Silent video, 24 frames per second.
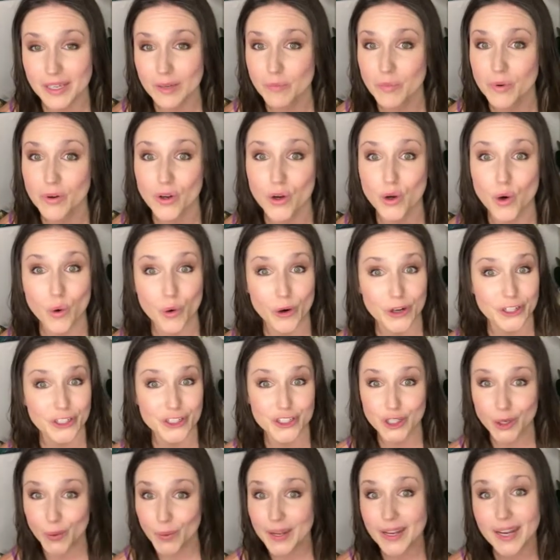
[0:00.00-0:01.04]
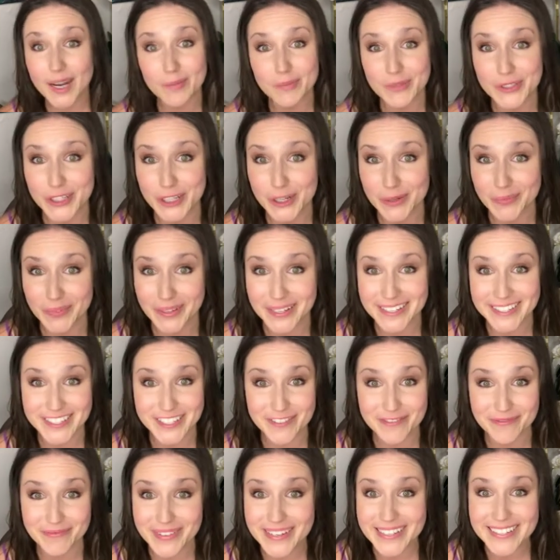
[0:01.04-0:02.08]
people, or showing up to your place
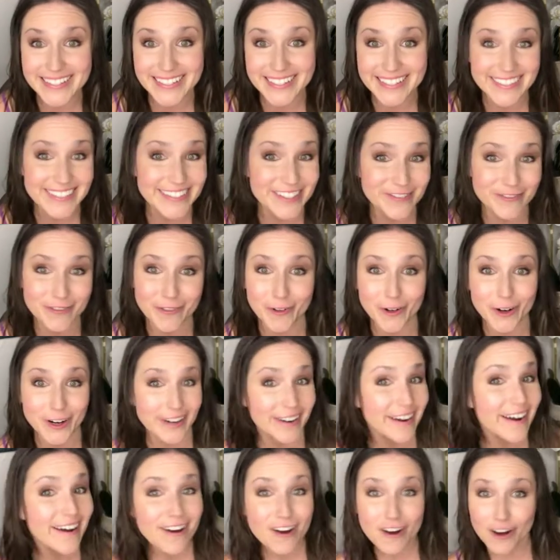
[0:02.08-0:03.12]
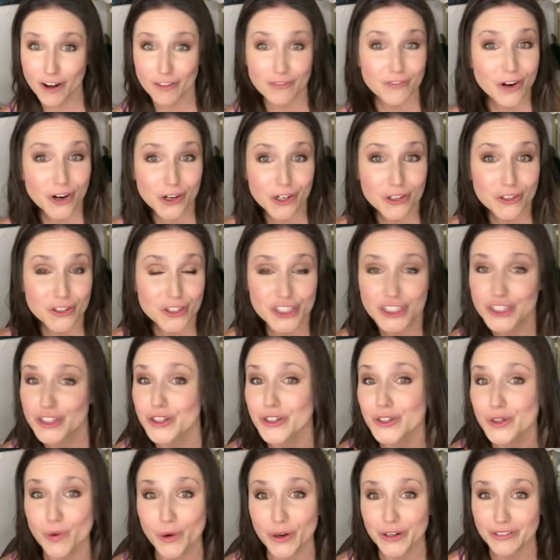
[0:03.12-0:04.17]
of business for a photo
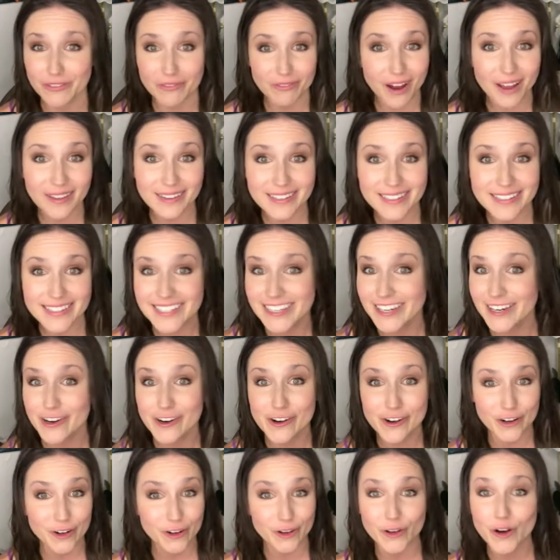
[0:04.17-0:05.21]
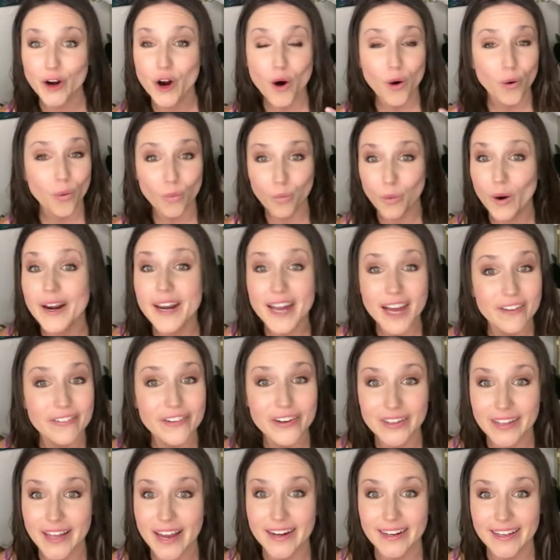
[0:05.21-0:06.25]
shoot or to volunteer or
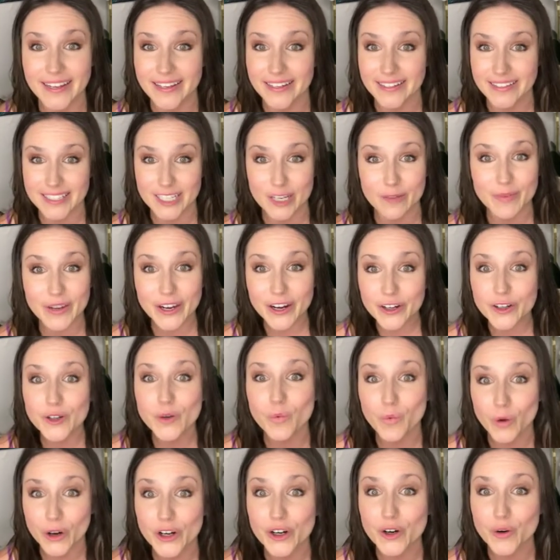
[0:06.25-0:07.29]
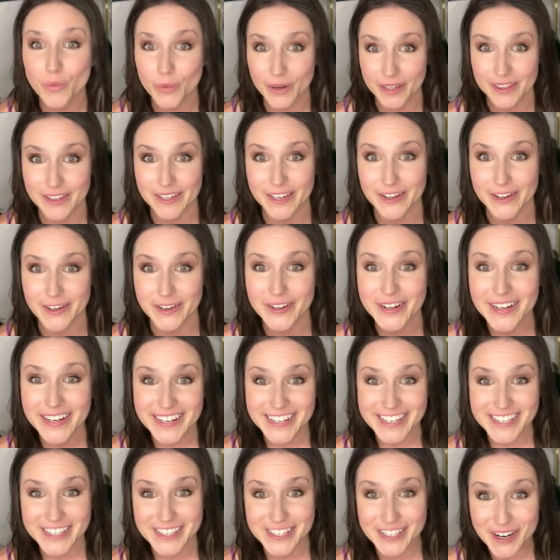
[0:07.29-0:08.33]
whatever that is. I'm here to work with you.
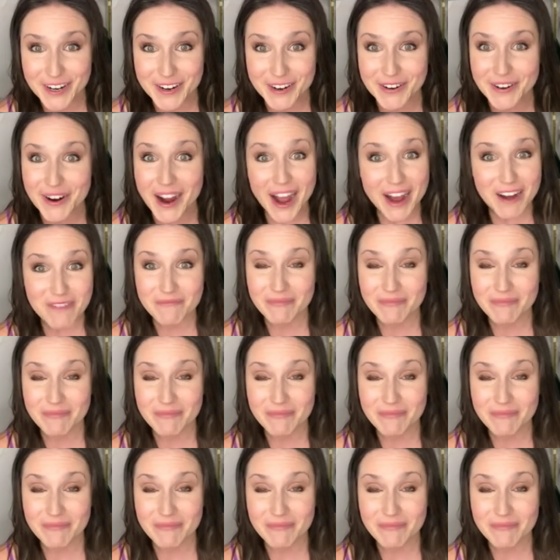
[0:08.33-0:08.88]
So